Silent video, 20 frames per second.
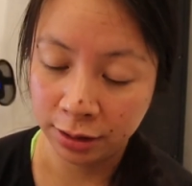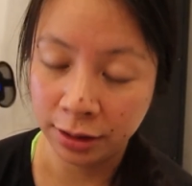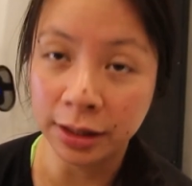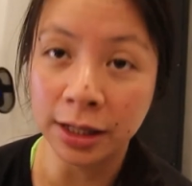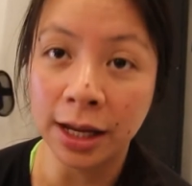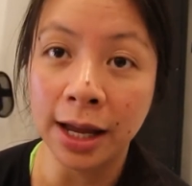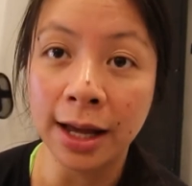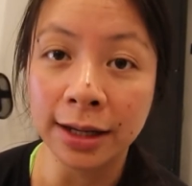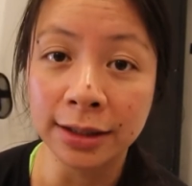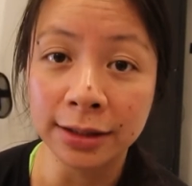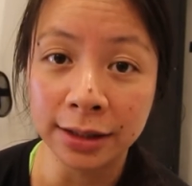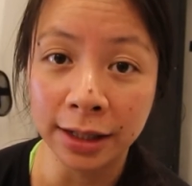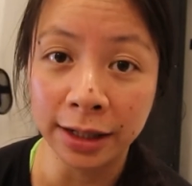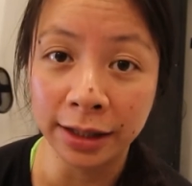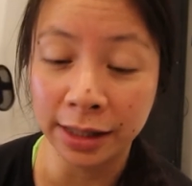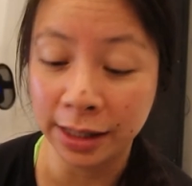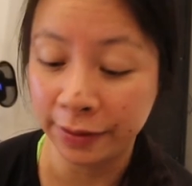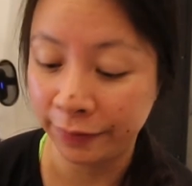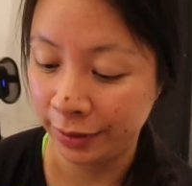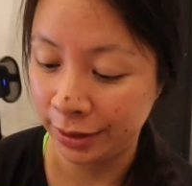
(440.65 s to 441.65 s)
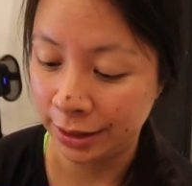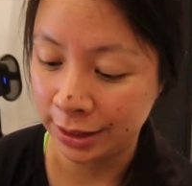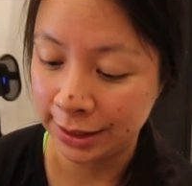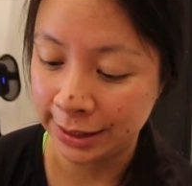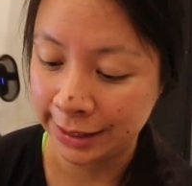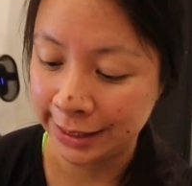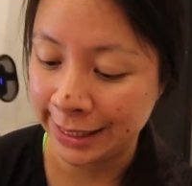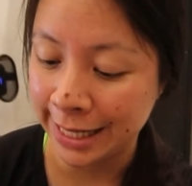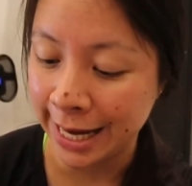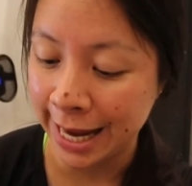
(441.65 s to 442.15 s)
The
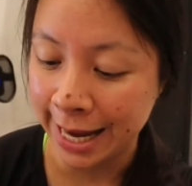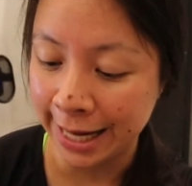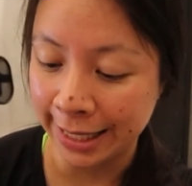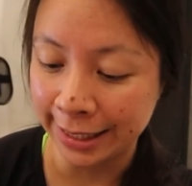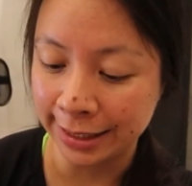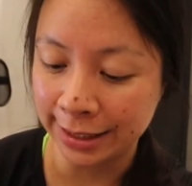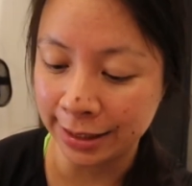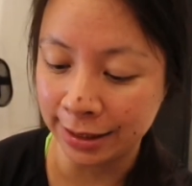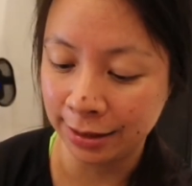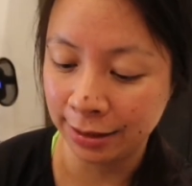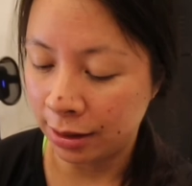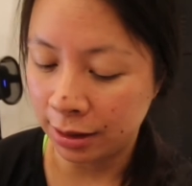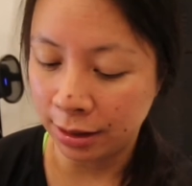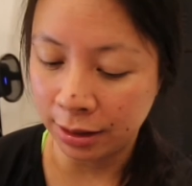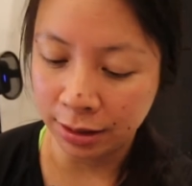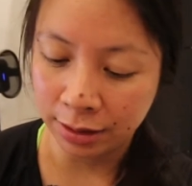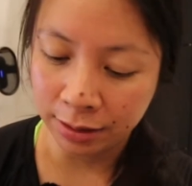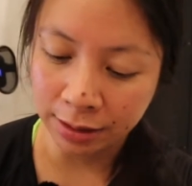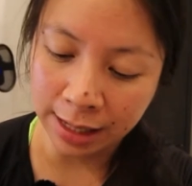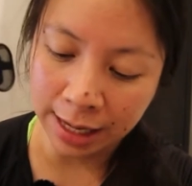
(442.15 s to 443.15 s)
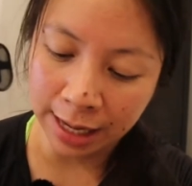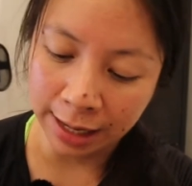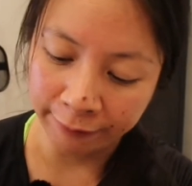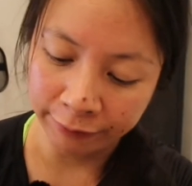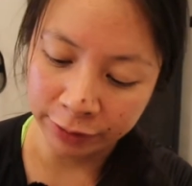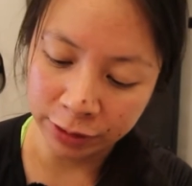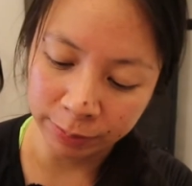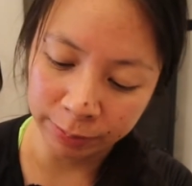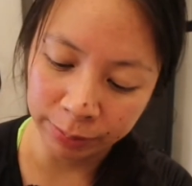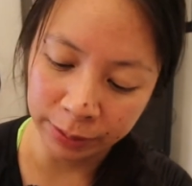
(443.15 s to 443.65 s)
XA11's dead. I
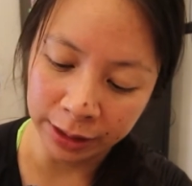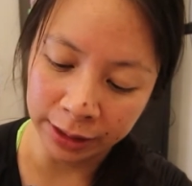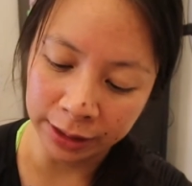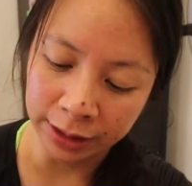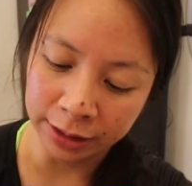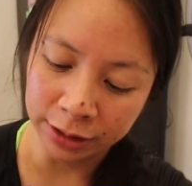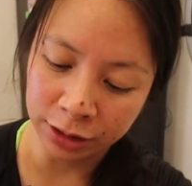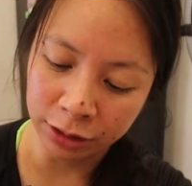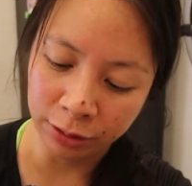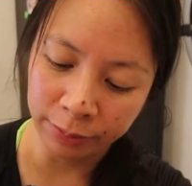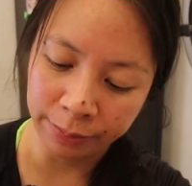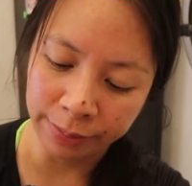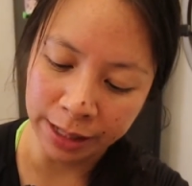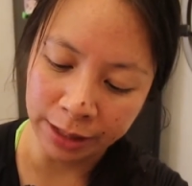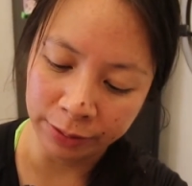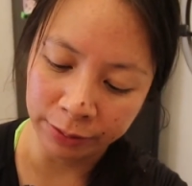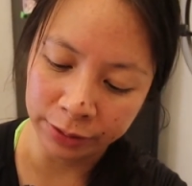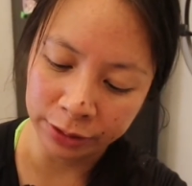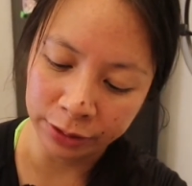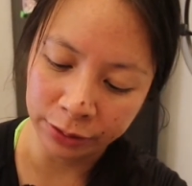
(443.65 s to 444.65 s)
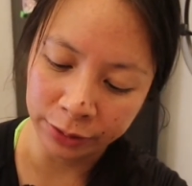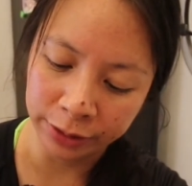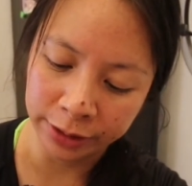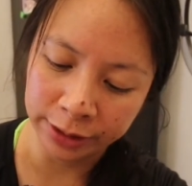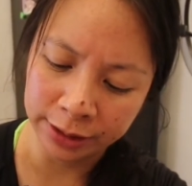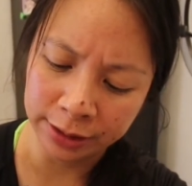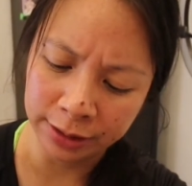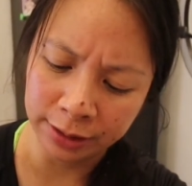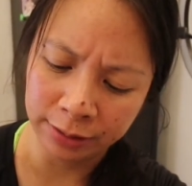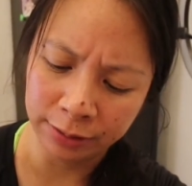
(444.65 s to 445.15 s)
have to plug it to a power
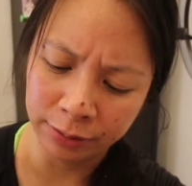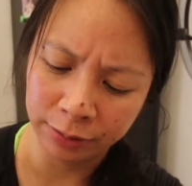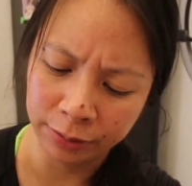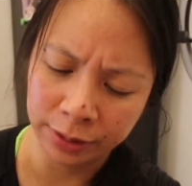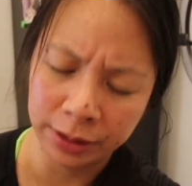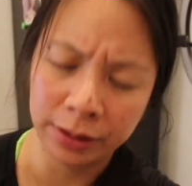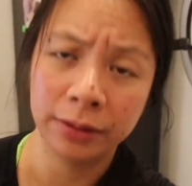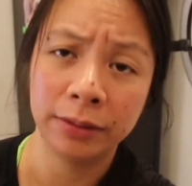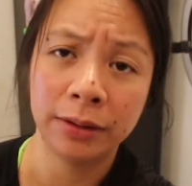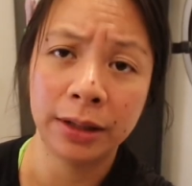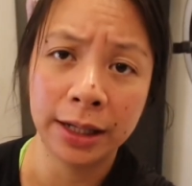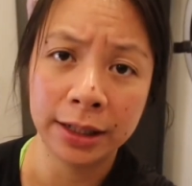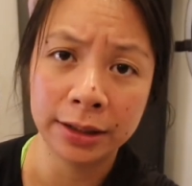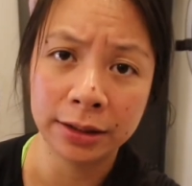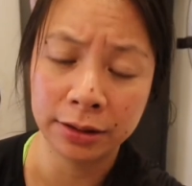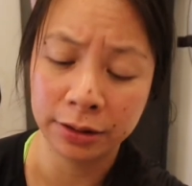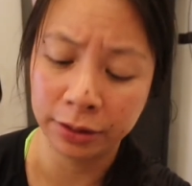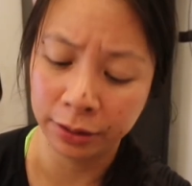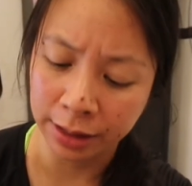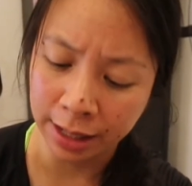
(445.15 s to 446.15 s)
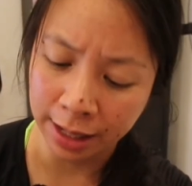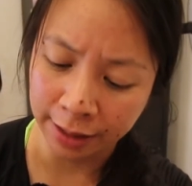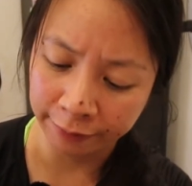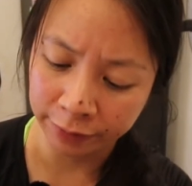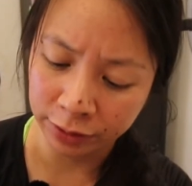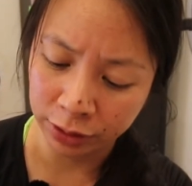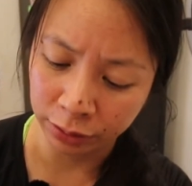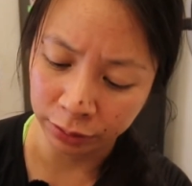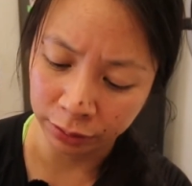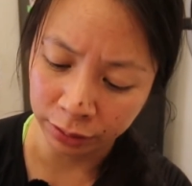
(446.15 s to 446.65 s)
source, and well, I still
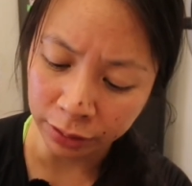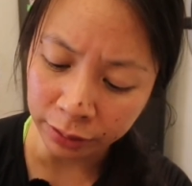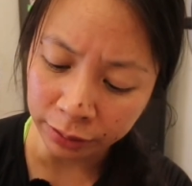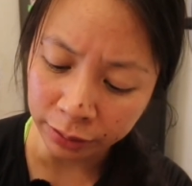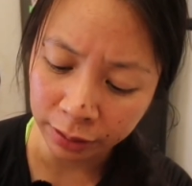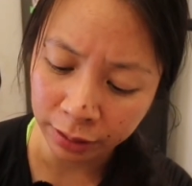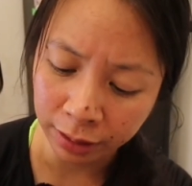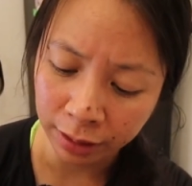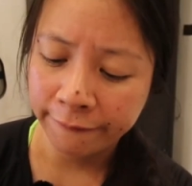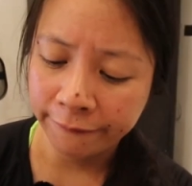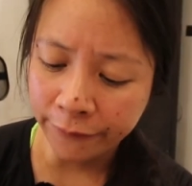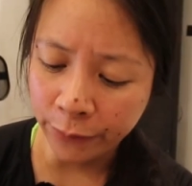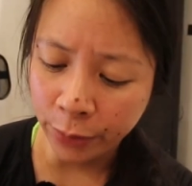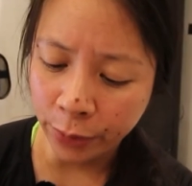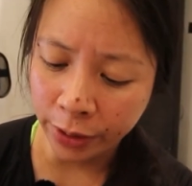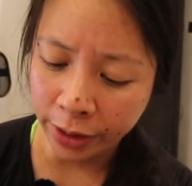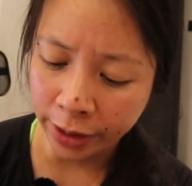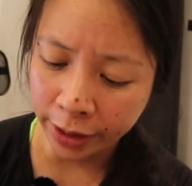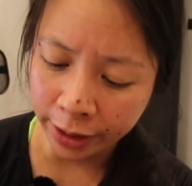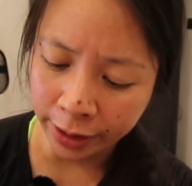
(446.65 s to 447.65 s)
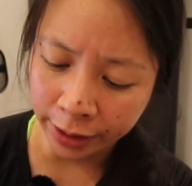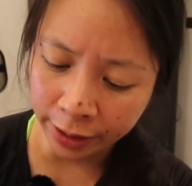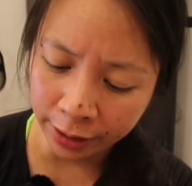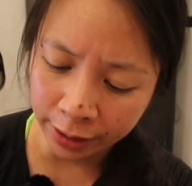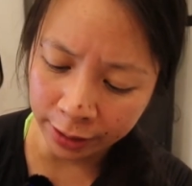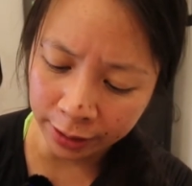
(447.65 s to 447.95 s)
have to look for